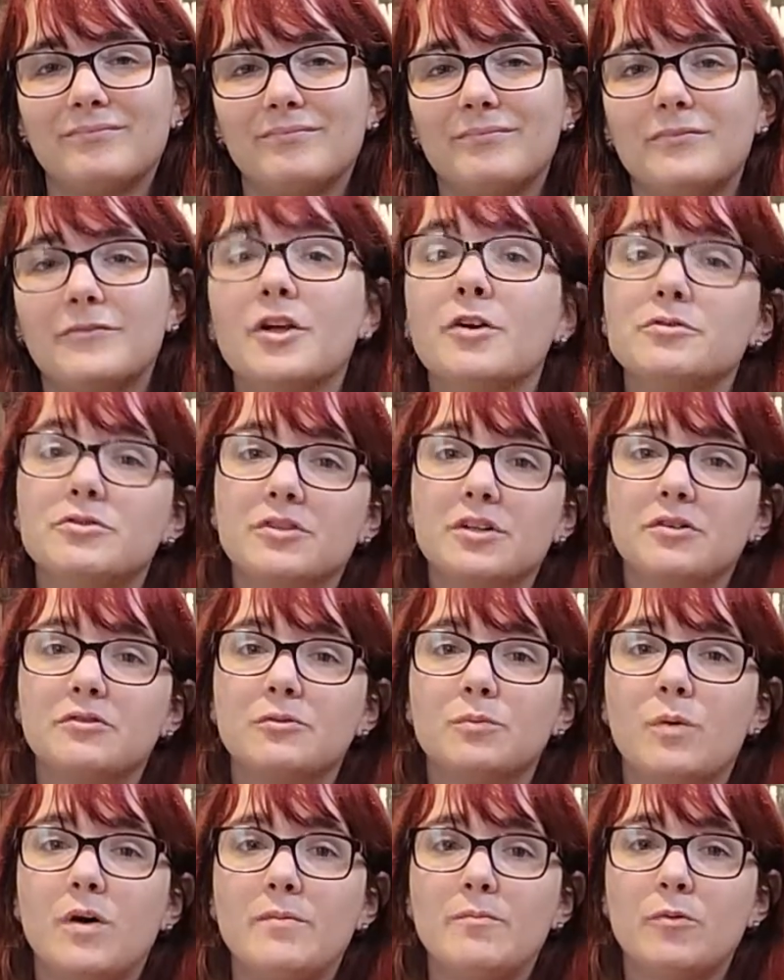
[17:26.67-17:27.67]
So just
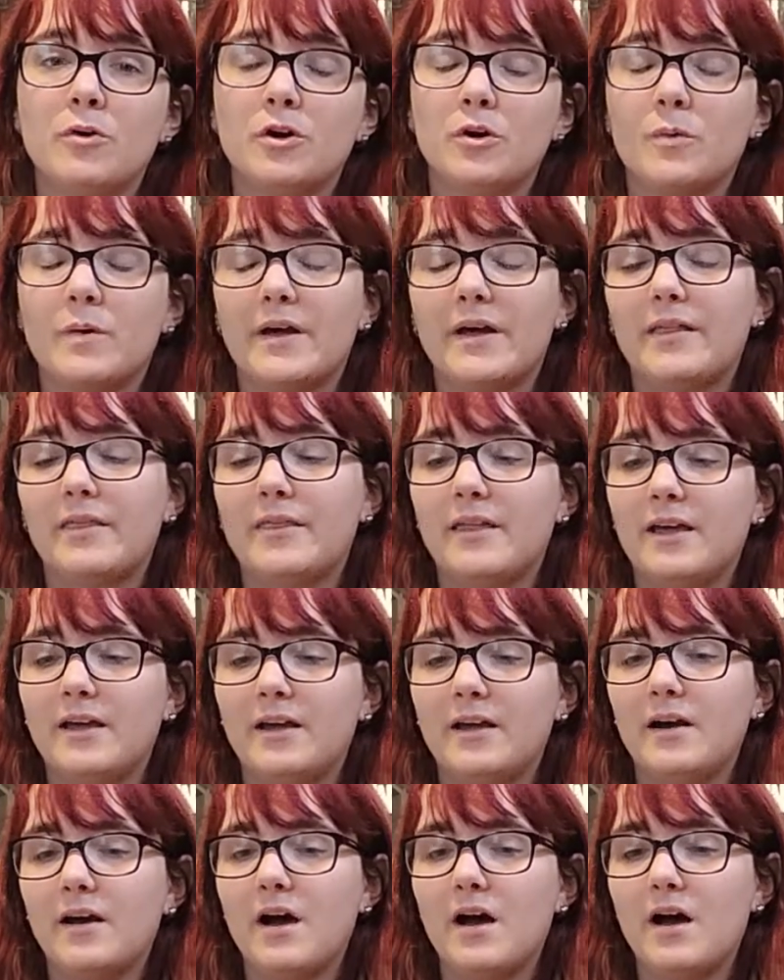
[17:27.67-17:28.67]
one more quick
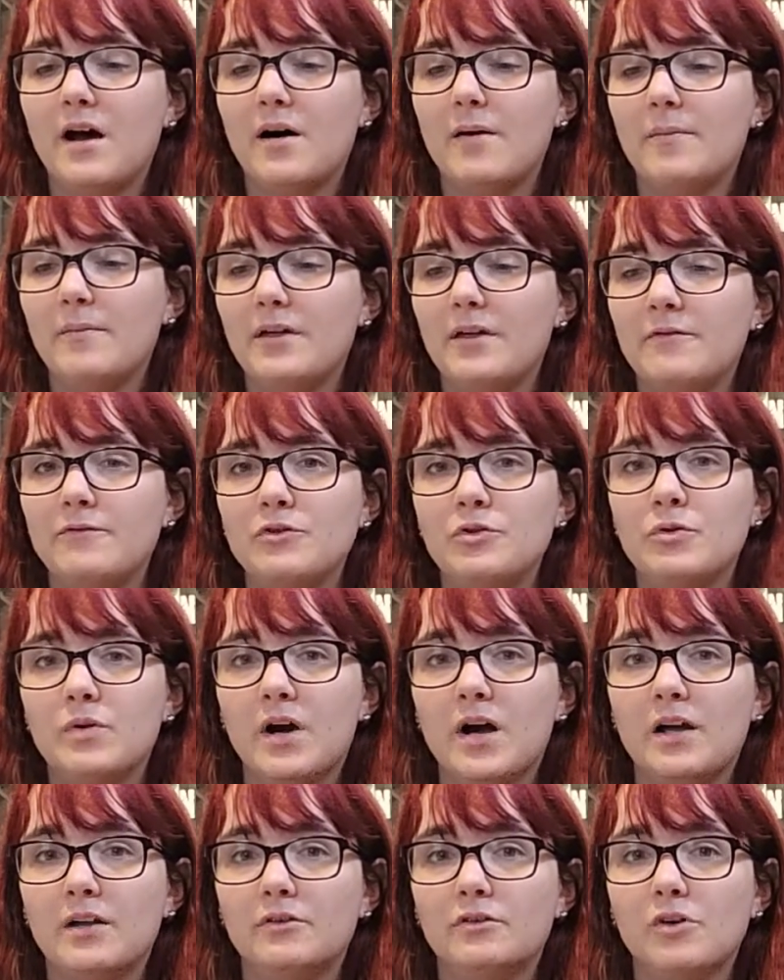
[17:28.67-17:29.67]
thing. If you
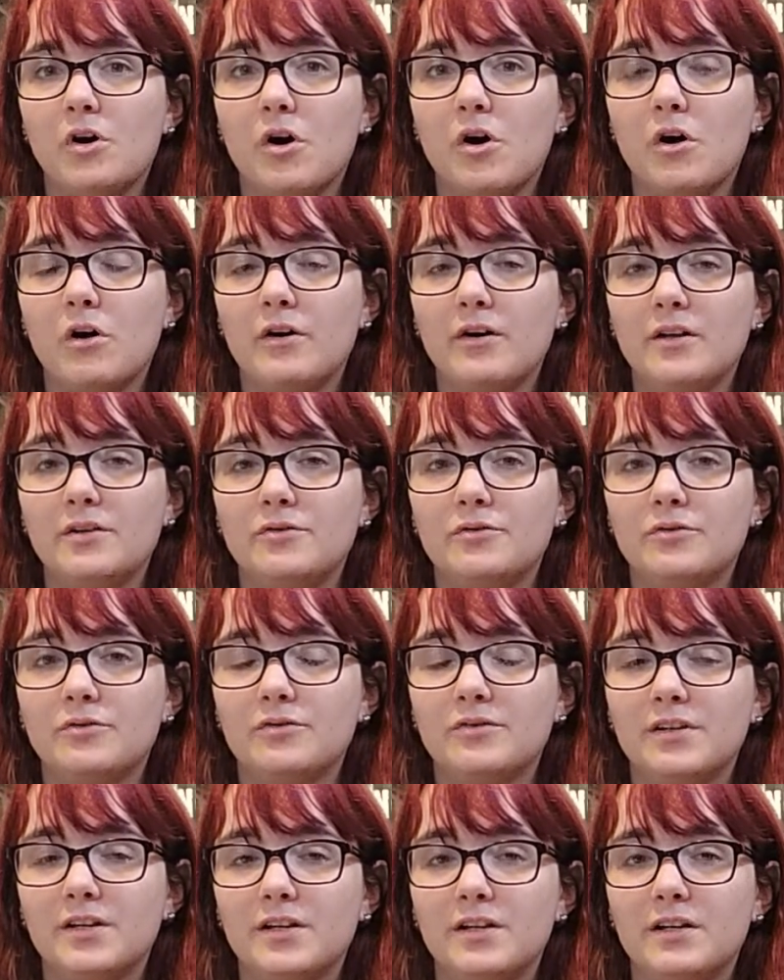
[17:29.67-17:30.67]
guys are
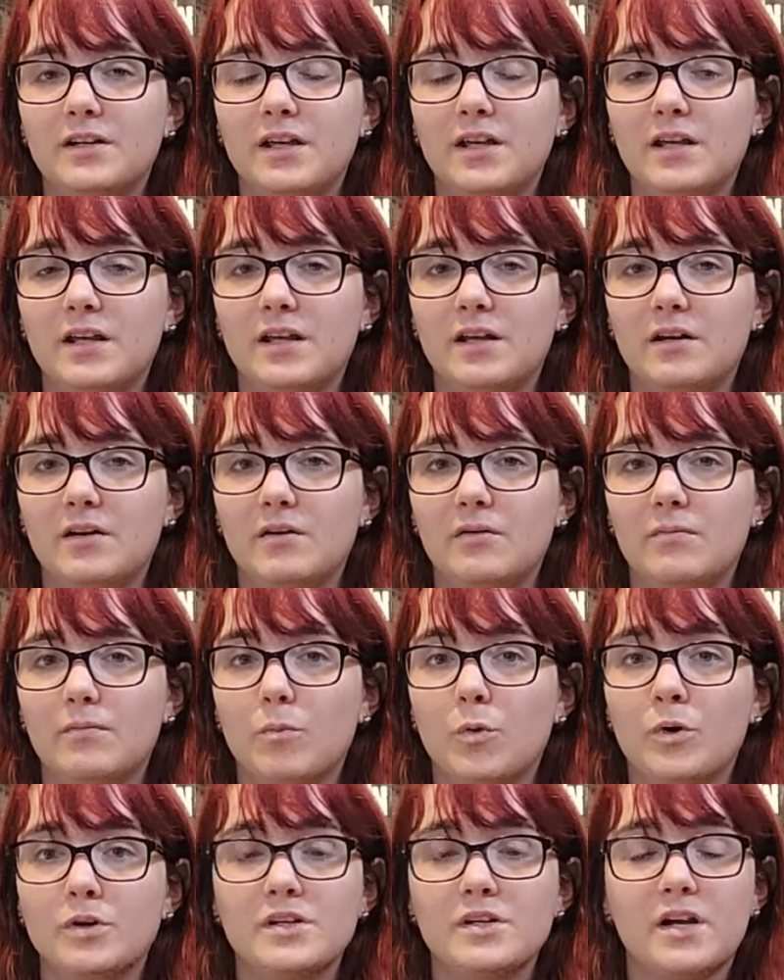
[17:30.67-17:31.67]
interested in
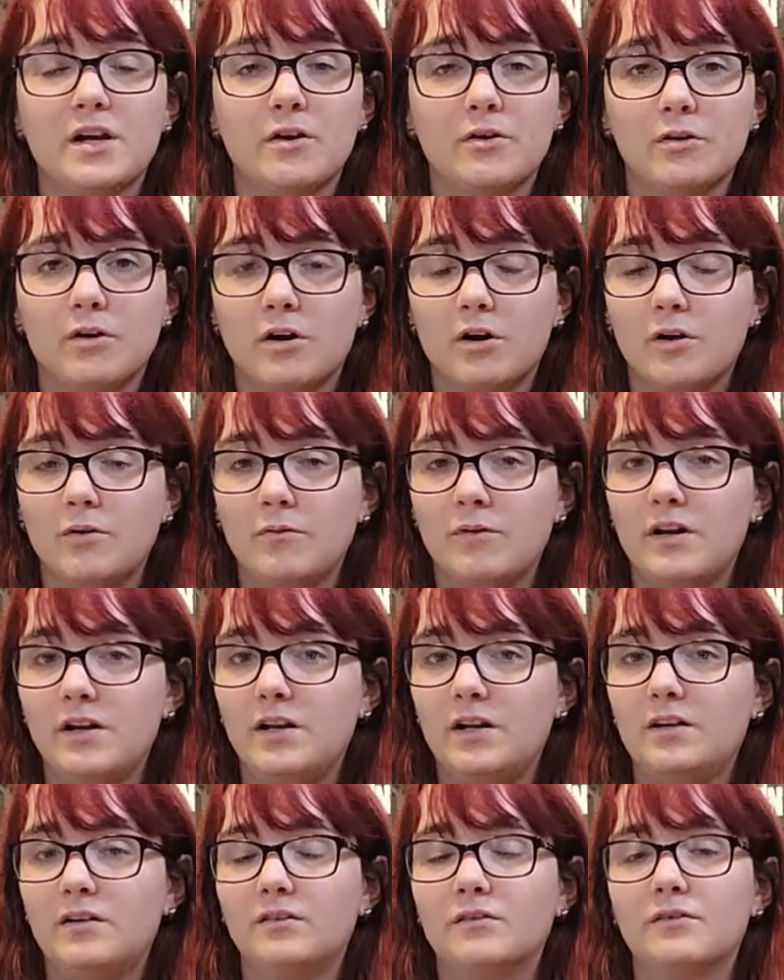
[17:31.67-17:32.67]
more tarot card
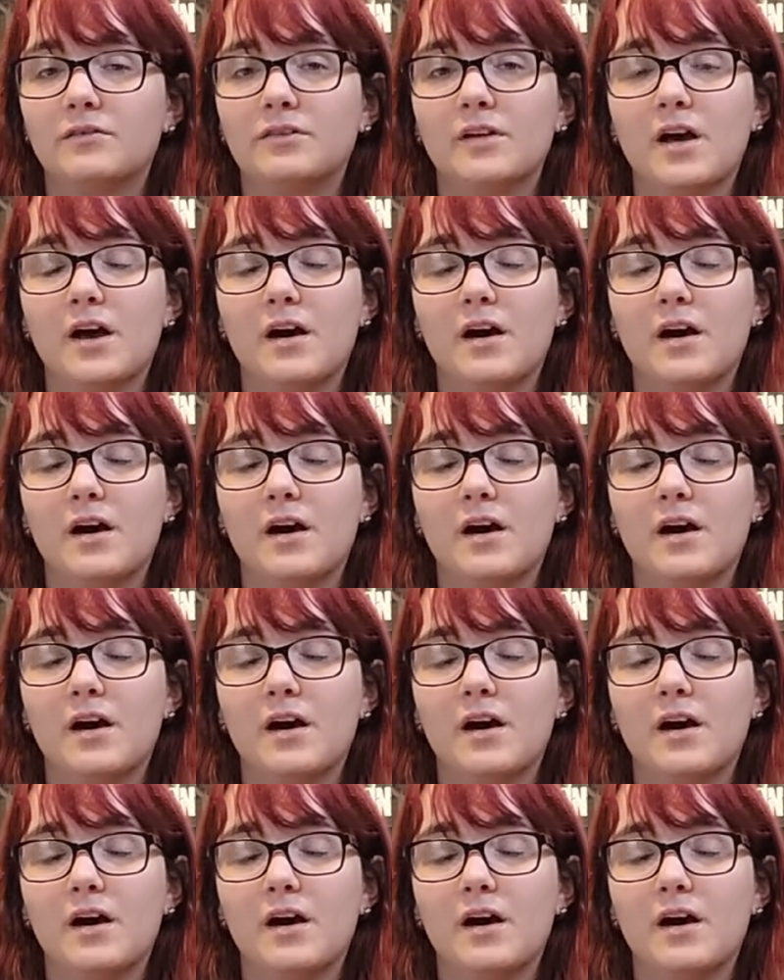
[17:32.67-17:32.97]
readings,